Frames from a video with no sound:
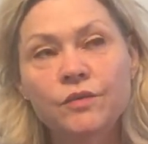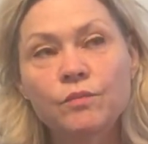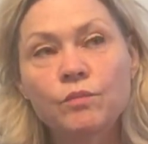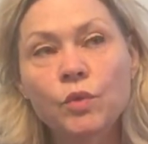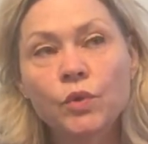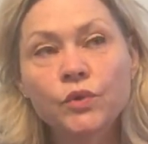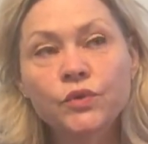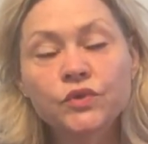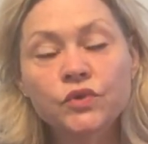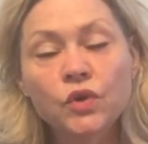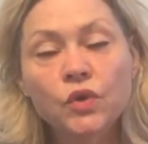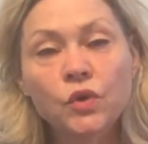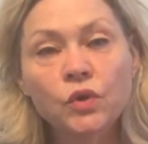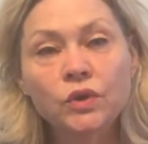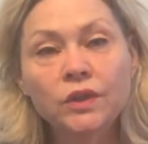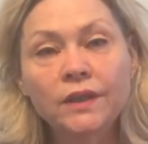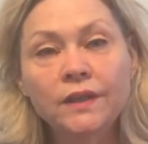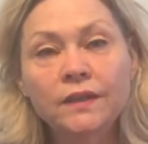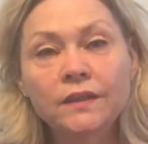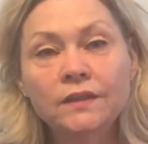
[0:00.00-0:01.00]
Most
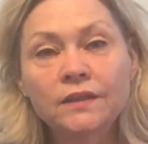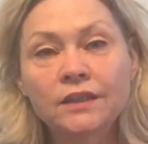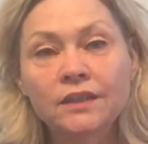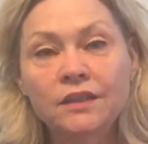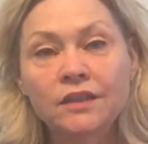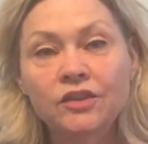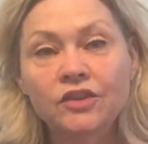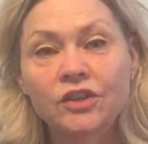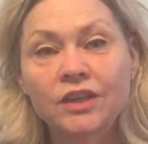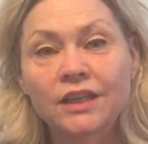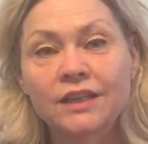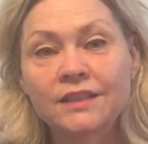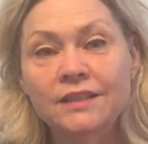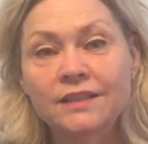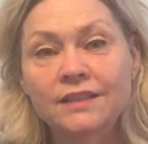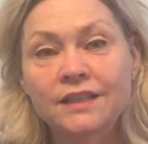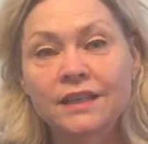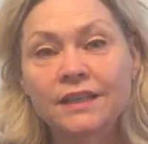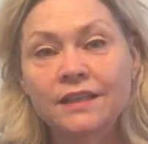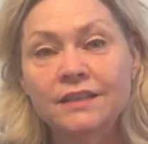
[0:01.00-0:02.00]
choline in the United
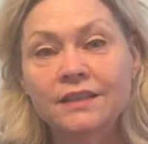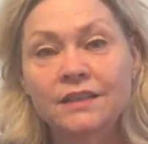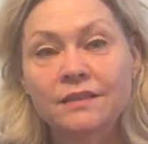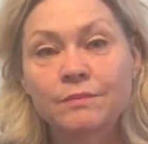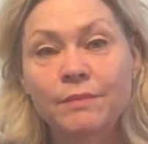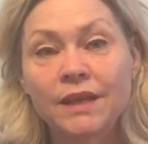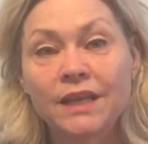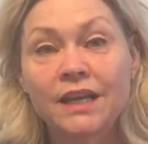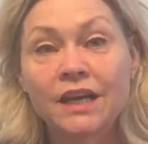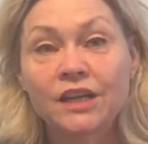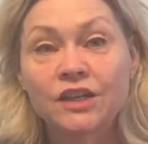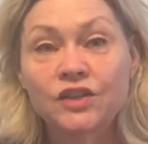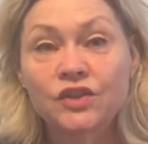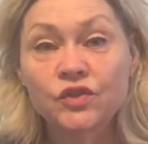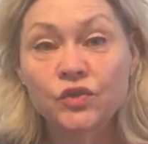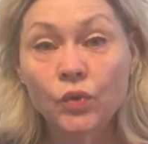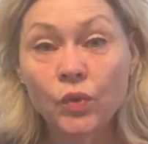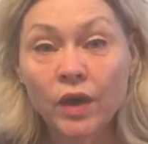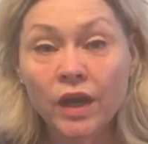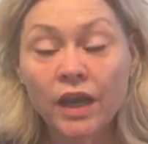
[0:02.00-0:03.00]
States is made out of
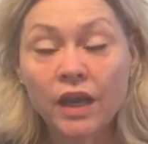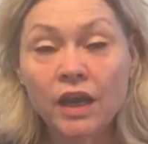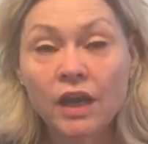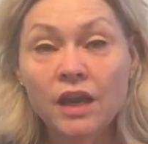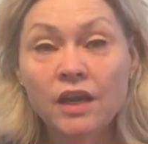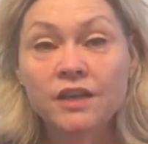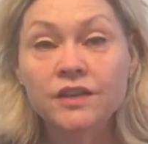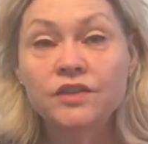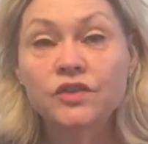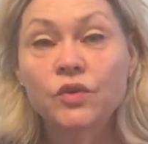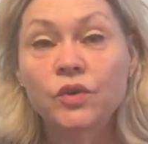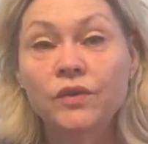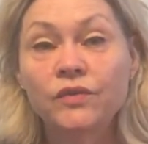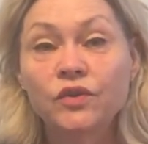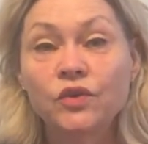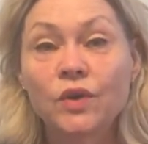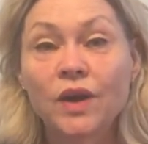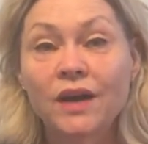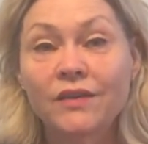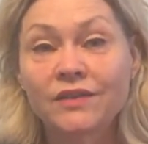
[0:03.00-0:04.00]
soy. So if
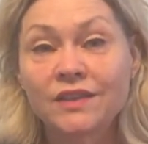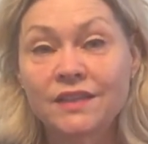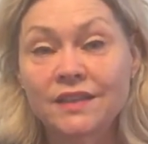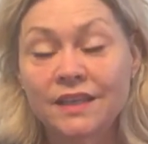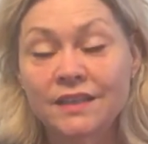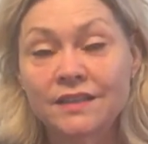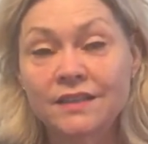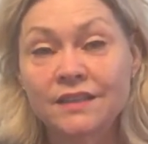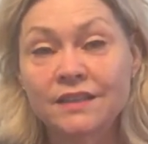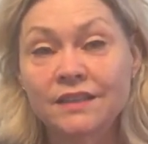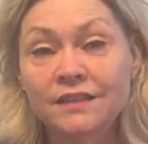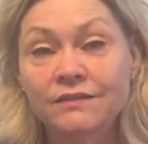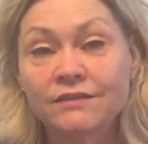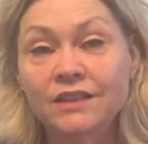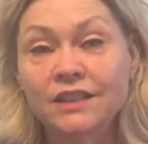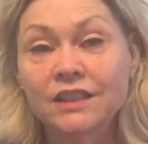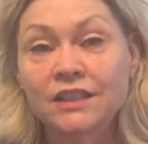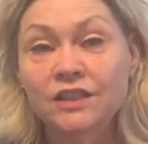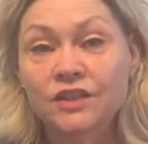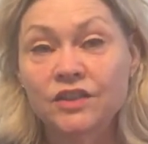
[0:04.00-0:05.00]
you have a
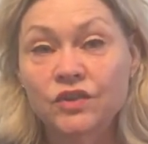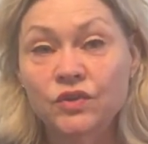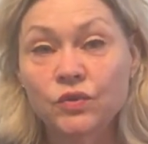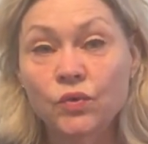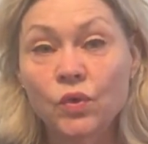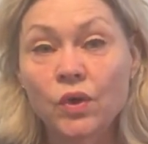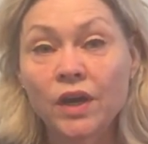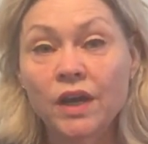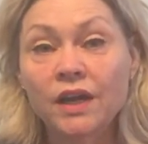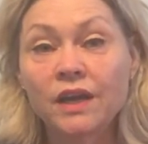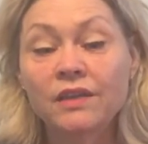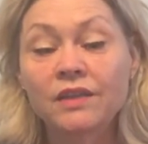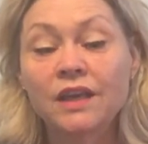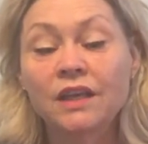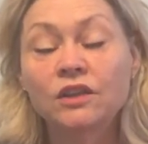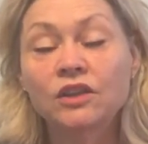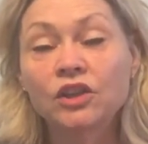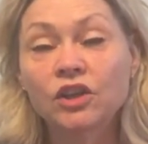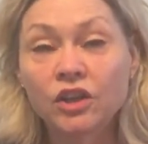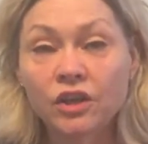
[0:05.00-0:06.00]
sensitivity to soy,
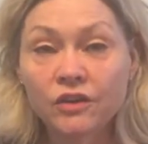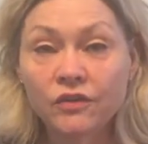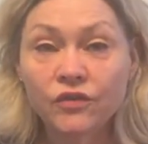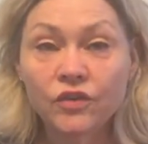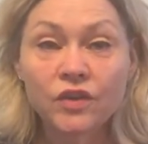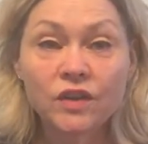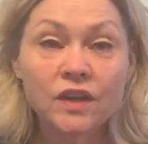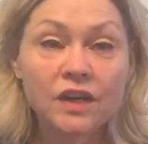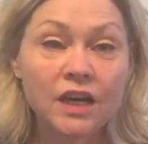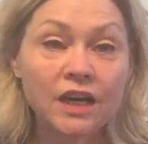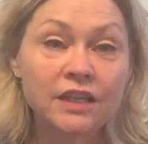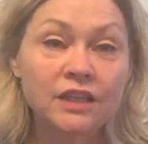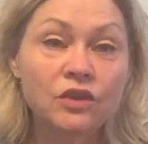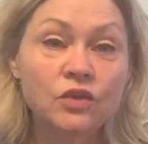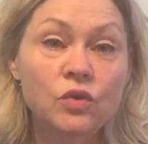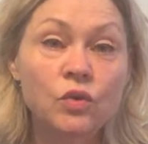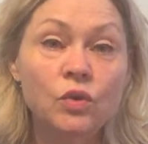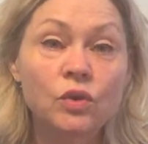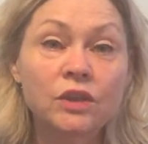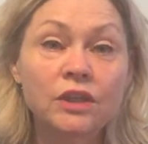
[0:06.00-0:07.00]
then look for the kind
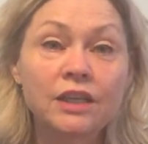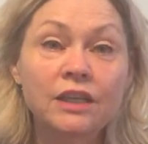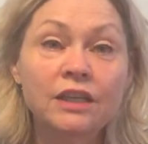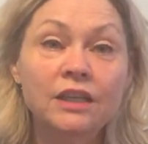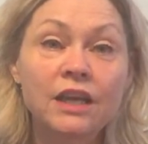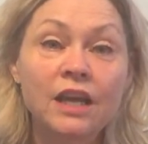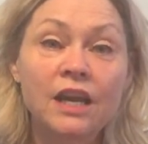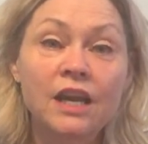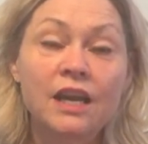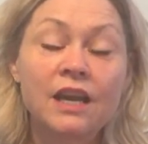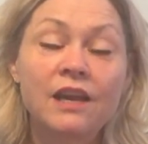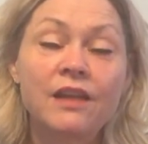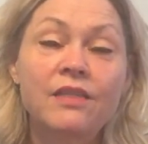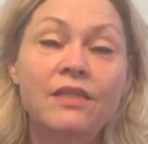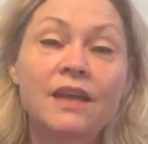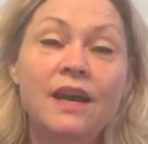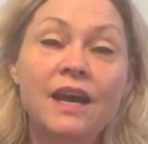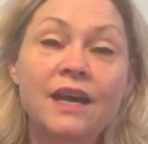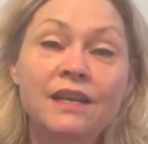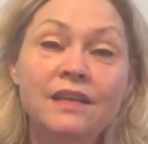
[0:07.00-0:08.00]
of choline
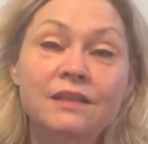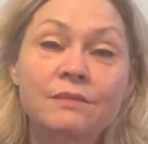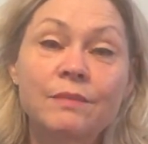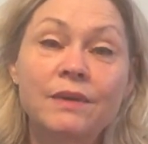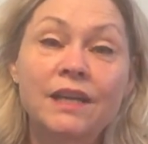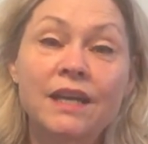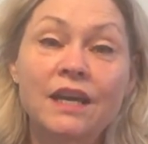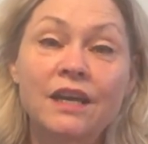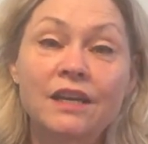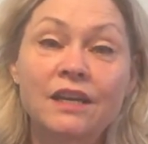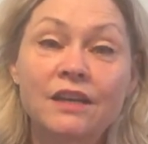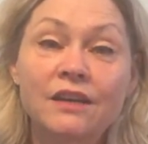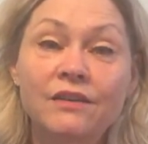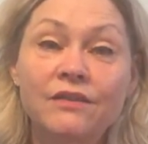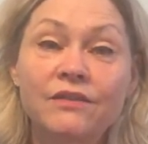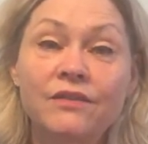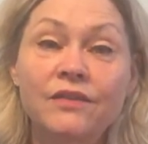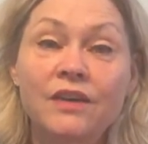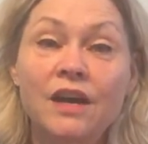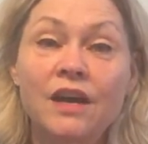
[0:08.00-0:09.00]
that is made out
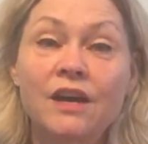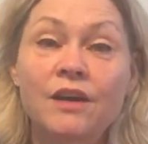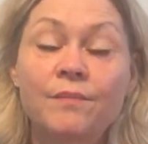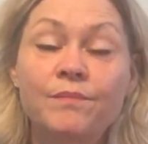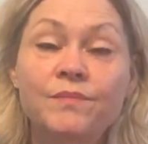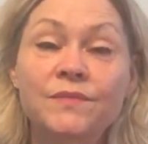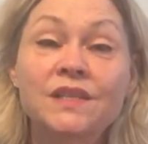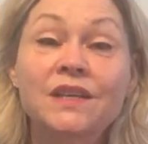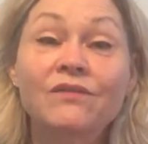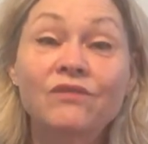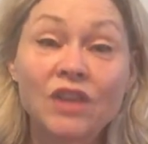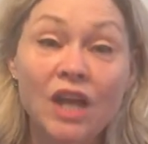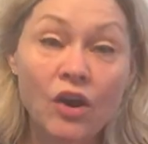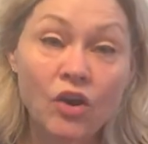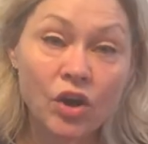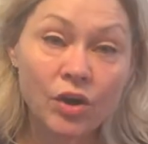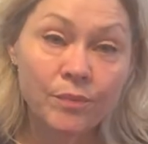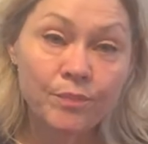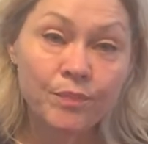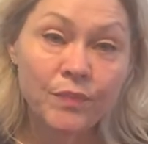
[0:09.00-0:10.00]
of sunflower.
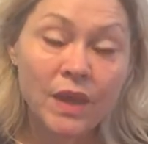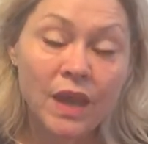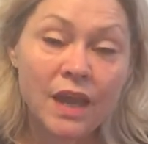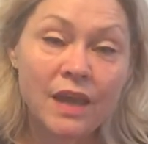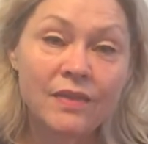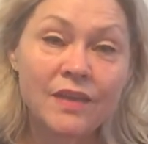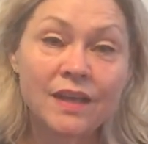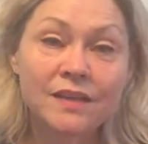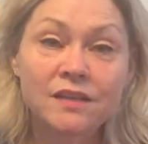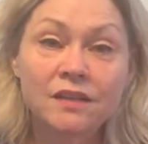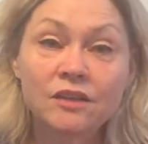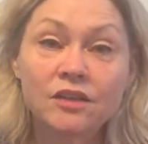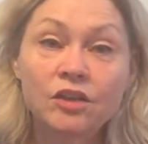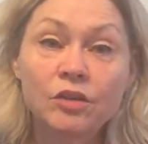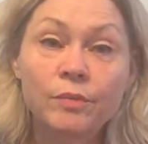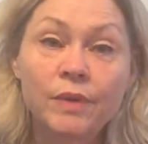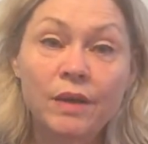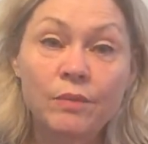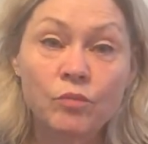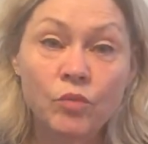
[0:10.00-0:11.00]
That's a little
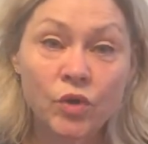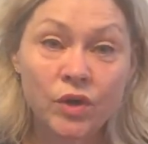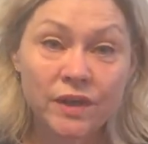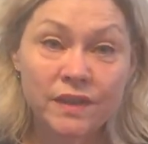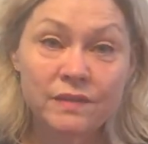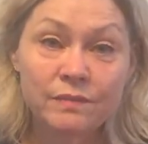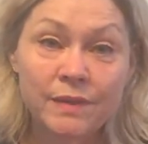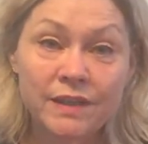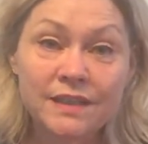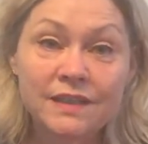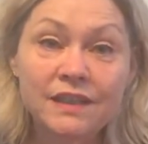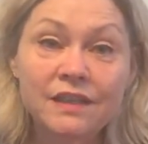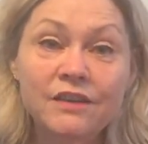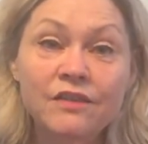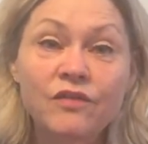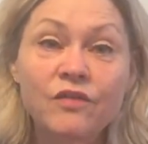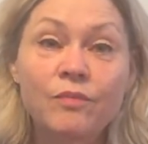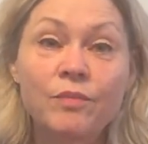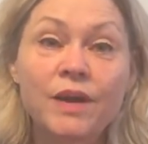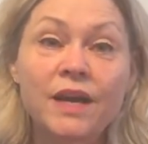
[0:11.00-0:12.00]
bit more expensive,
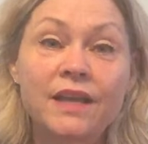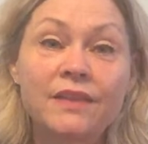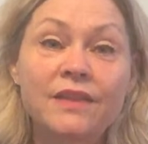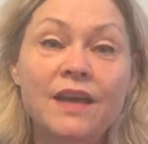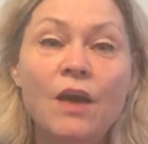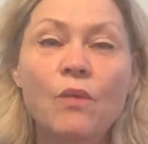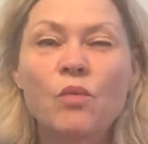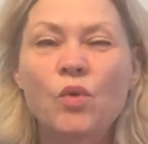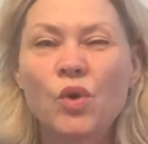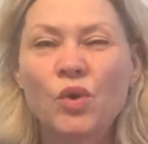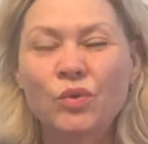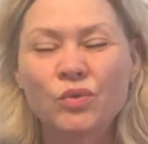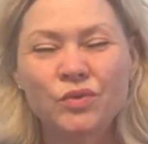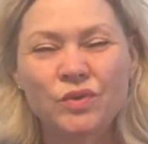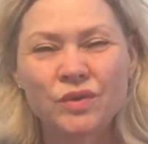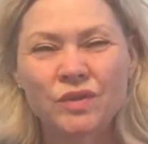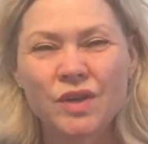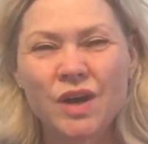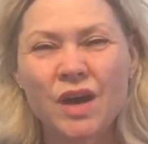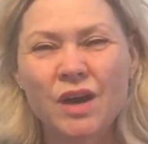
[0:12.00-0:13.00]
but that won't
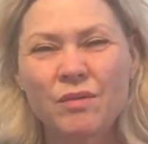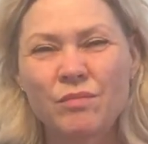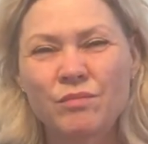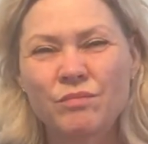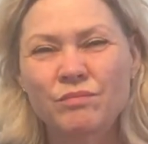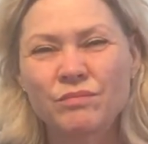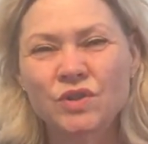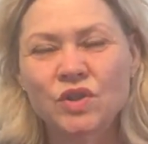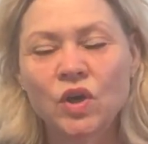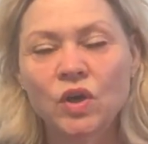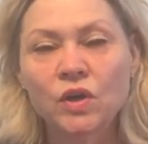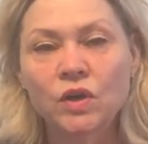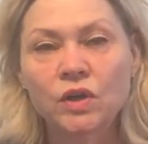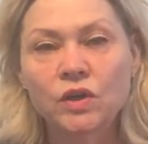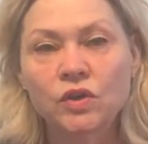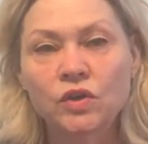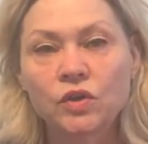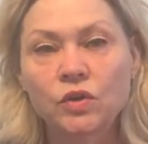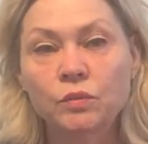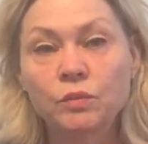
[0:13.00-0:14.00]
target
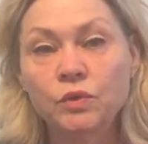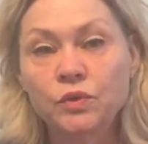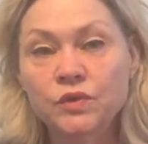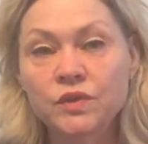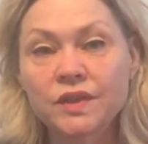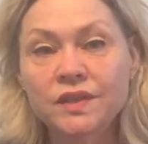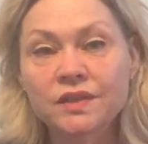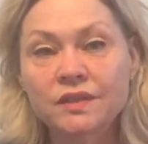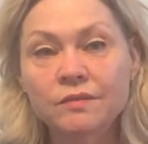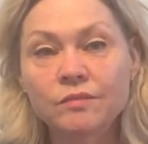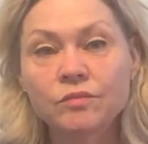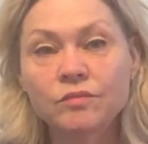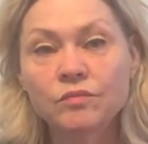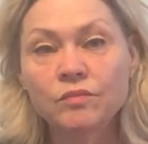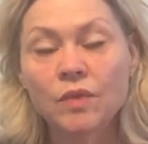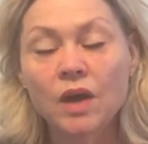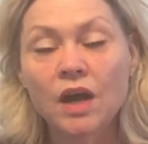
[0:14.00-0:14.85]
your immune system